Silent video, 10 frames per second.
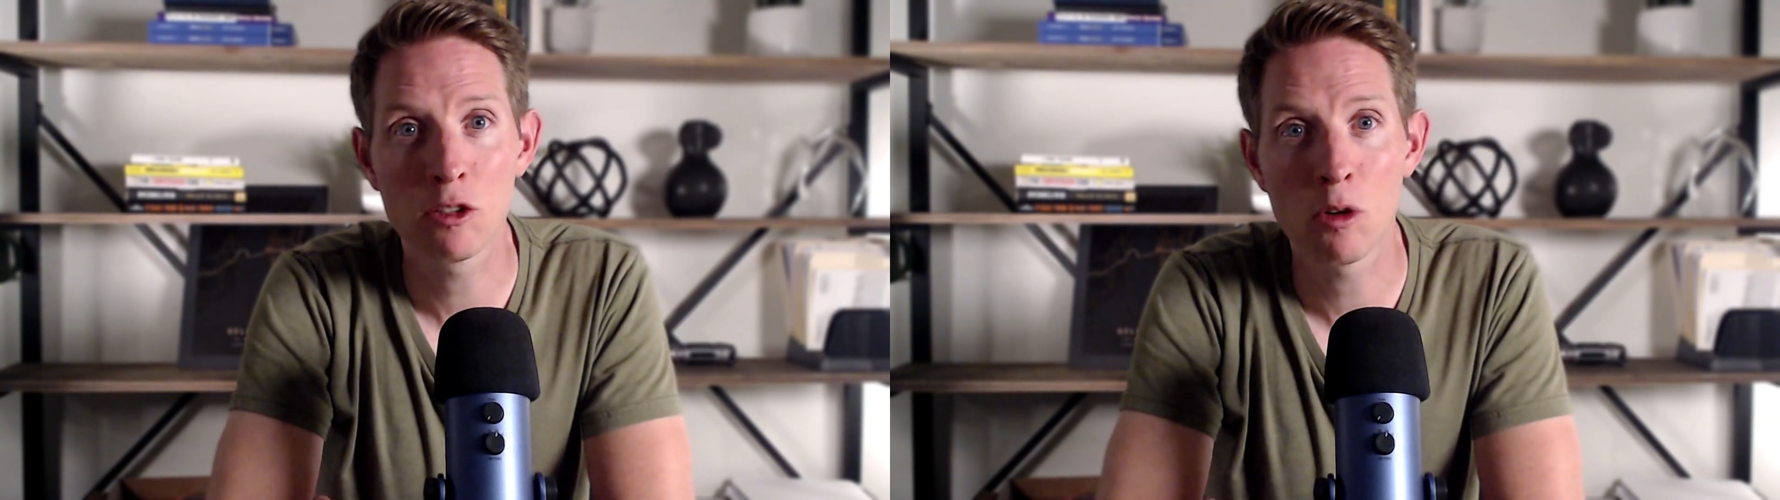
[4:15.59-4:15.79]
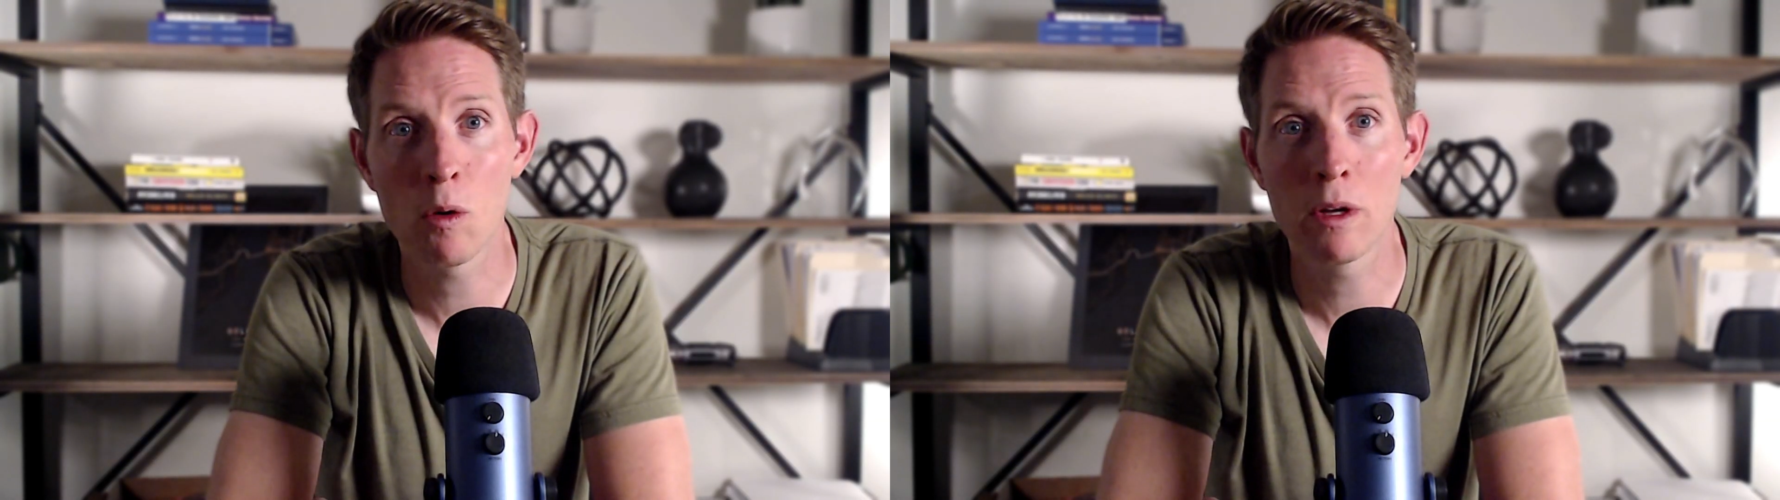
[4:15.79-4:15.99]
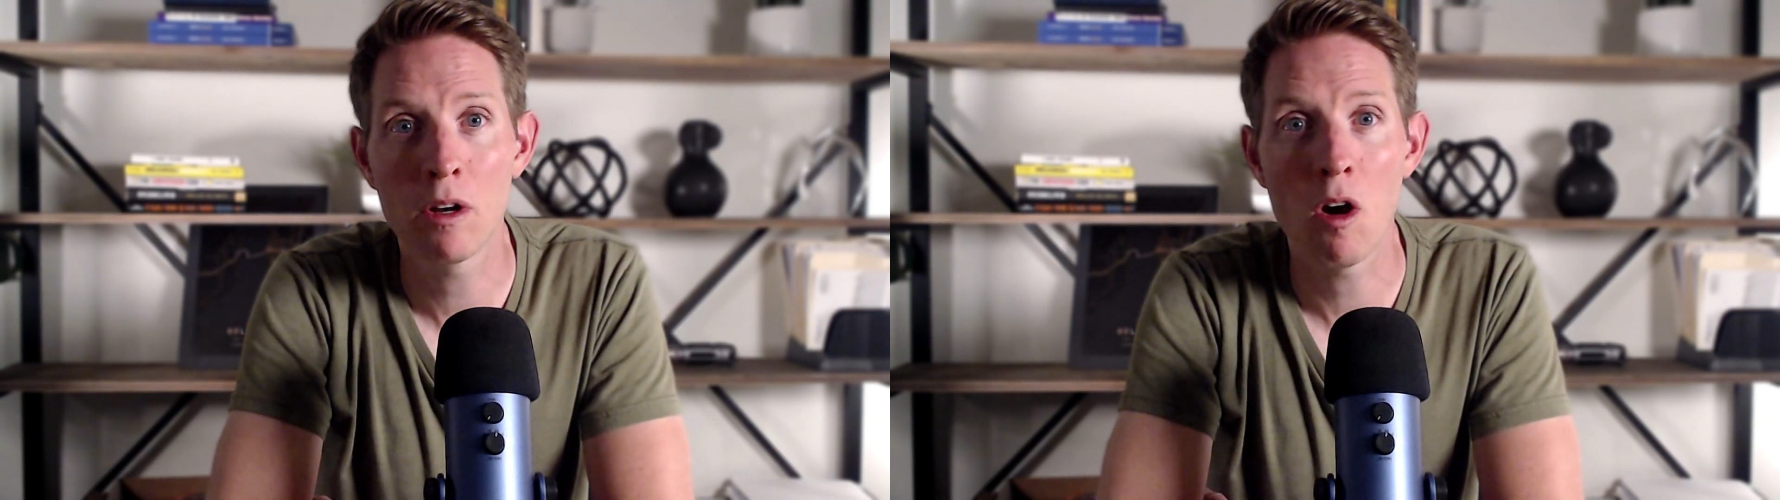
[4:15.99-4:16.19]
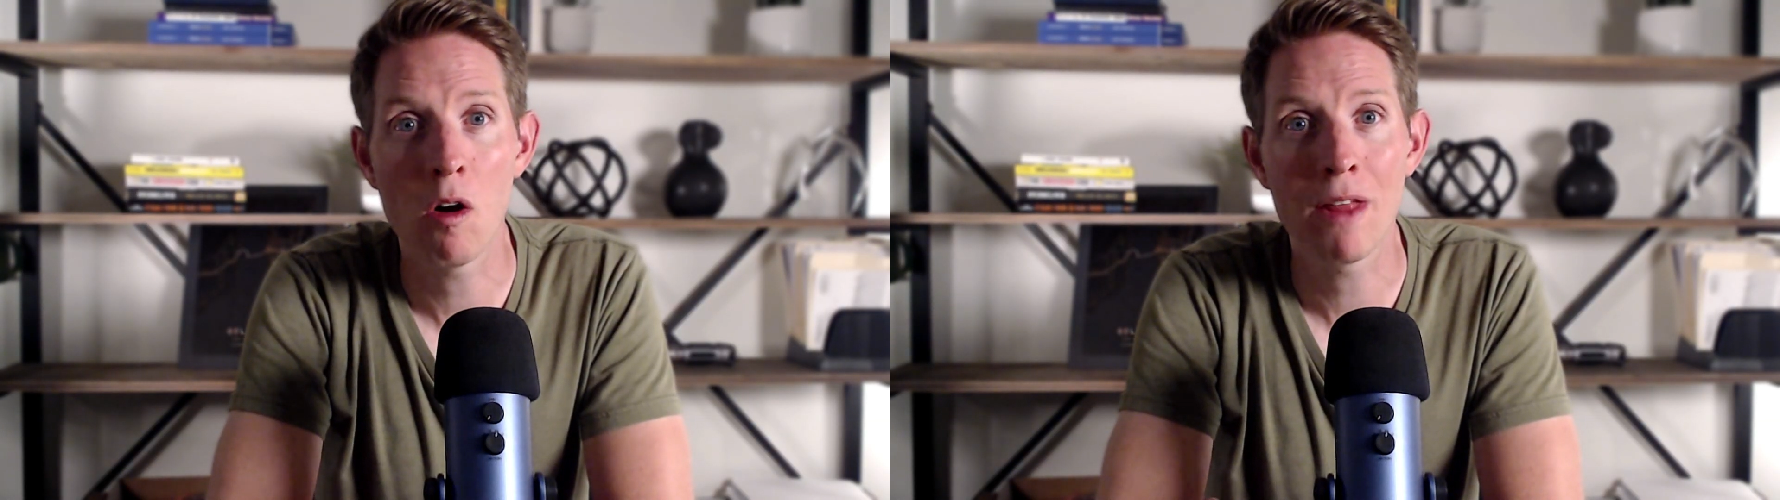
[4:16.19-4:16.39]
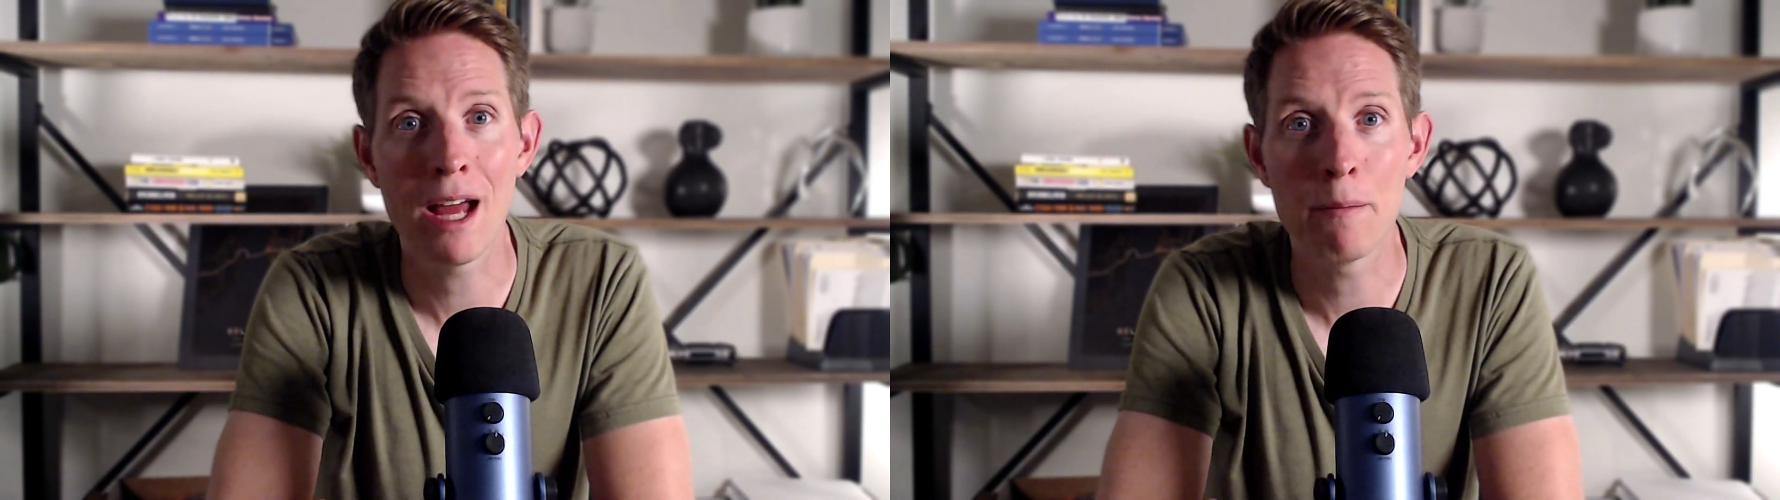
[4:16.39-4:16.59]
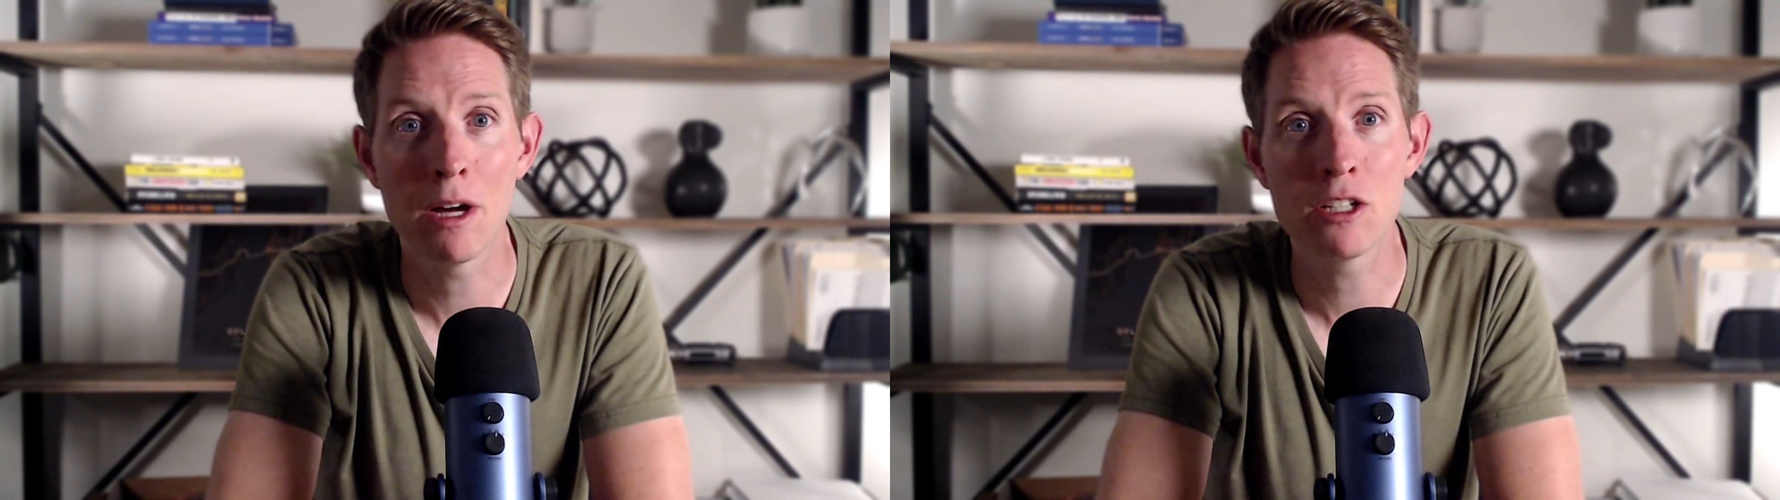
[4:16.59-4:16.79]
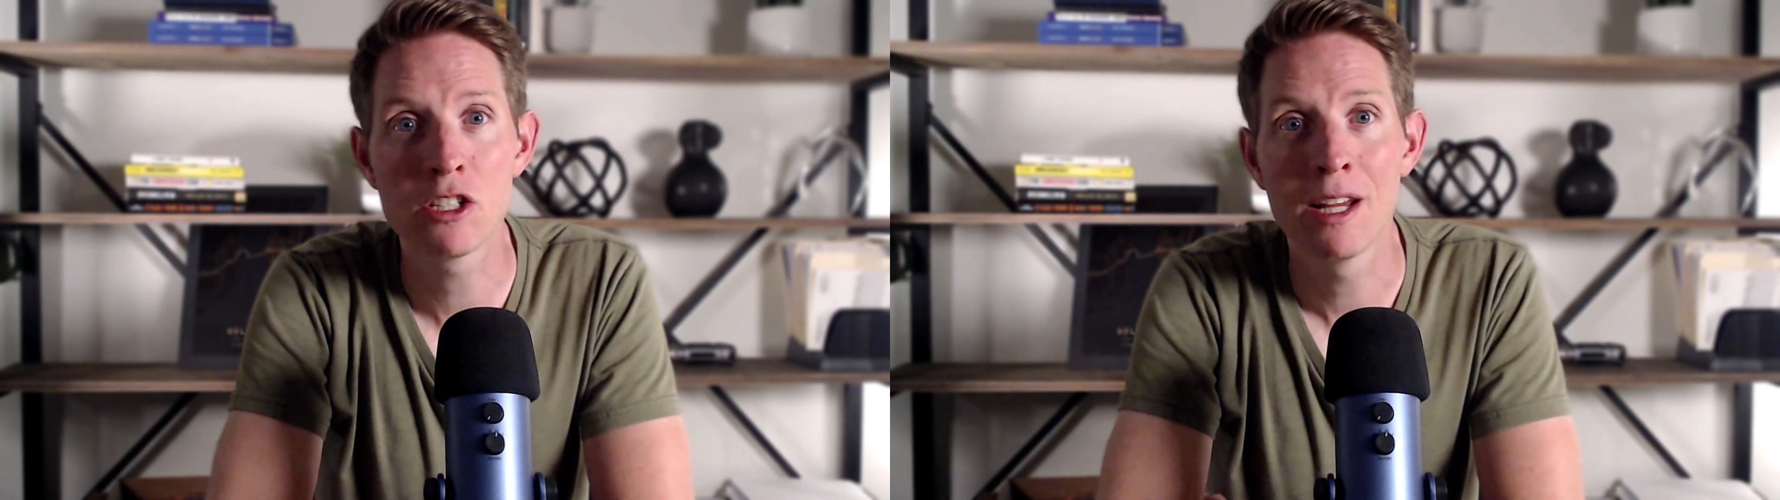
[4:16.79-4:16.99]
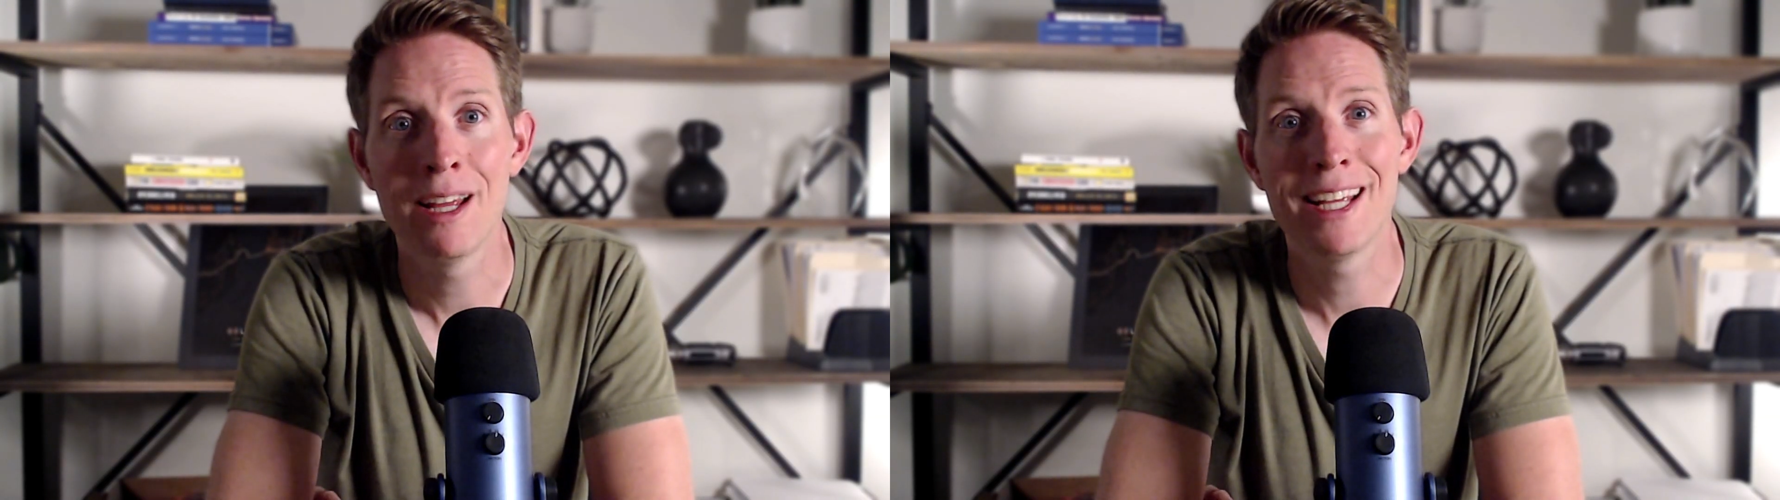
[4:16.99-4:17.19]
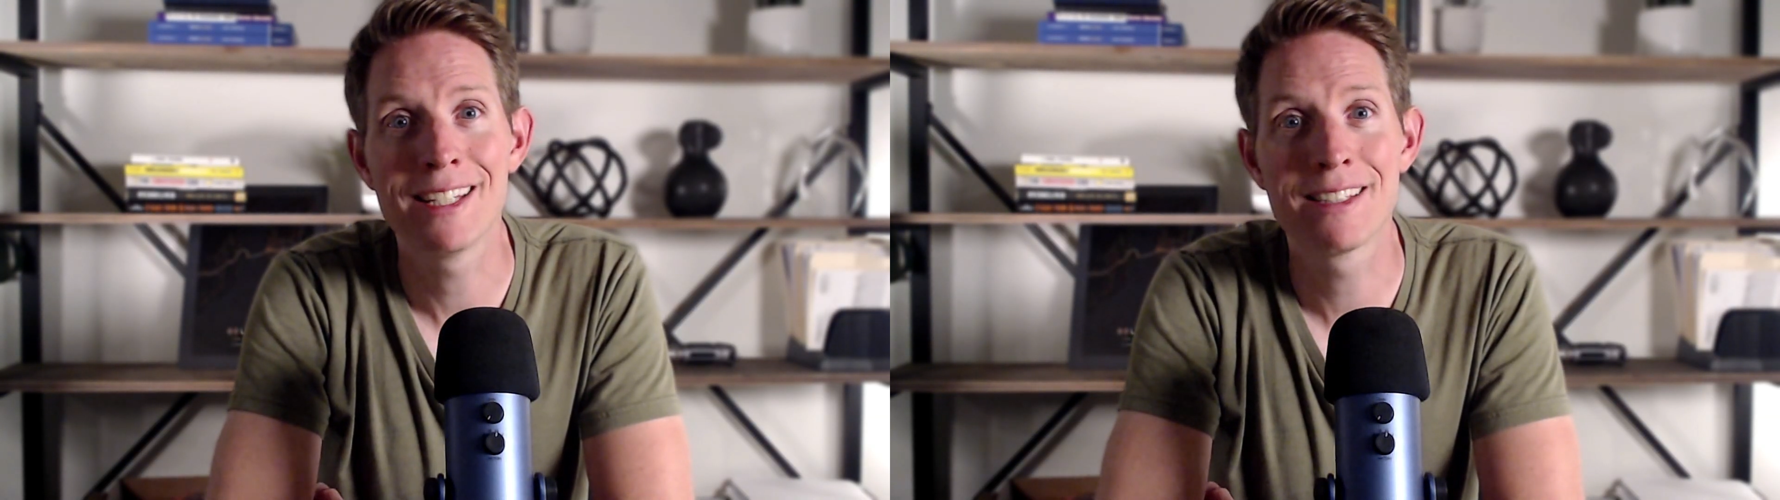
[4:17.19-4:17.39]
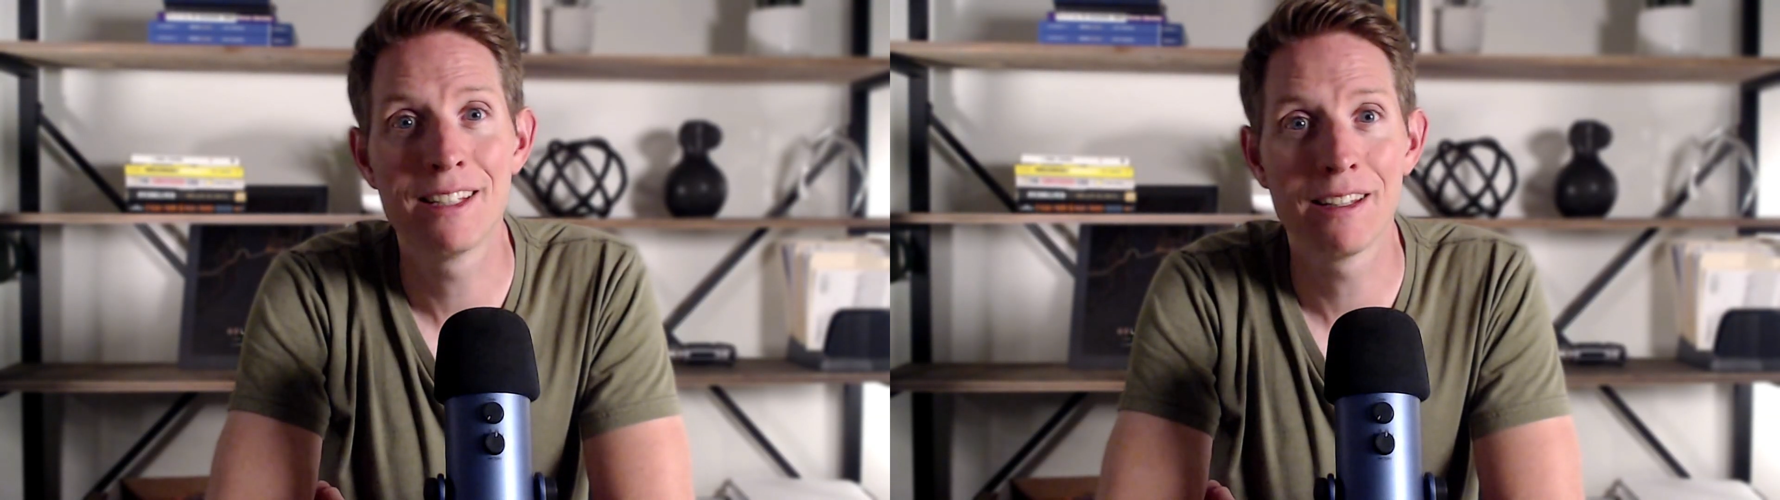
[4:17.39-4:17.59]
grown all that much
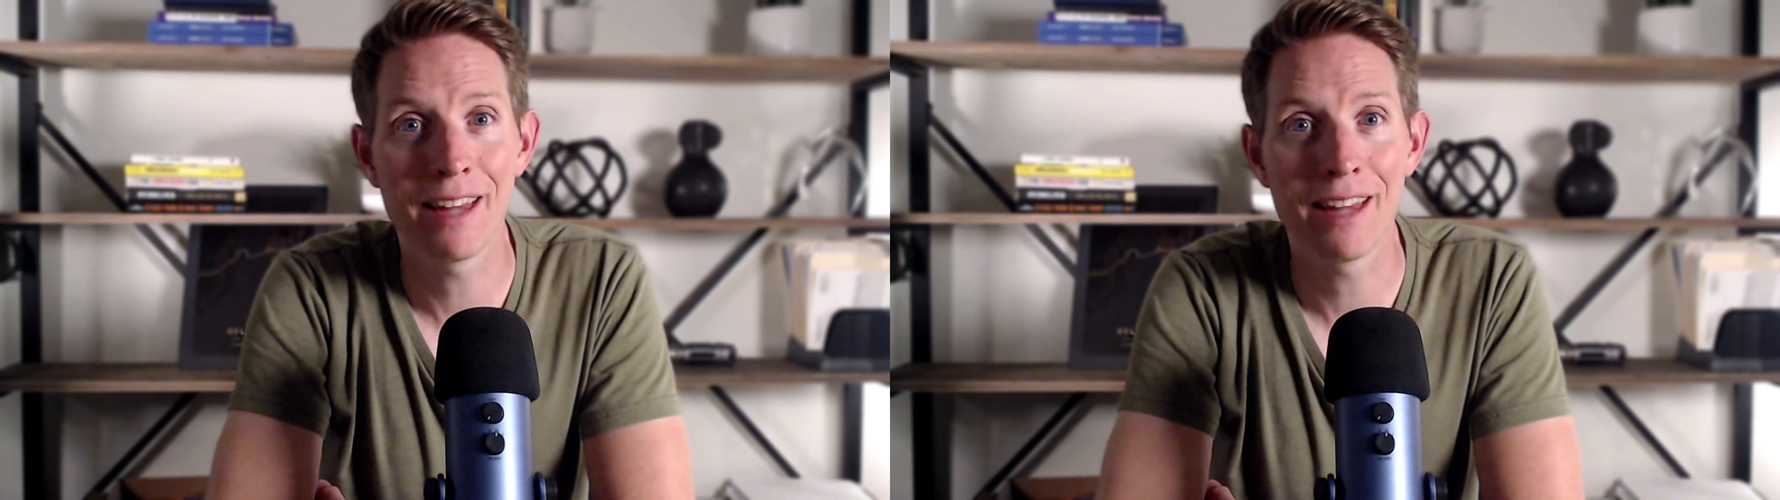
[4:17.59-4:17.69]
is the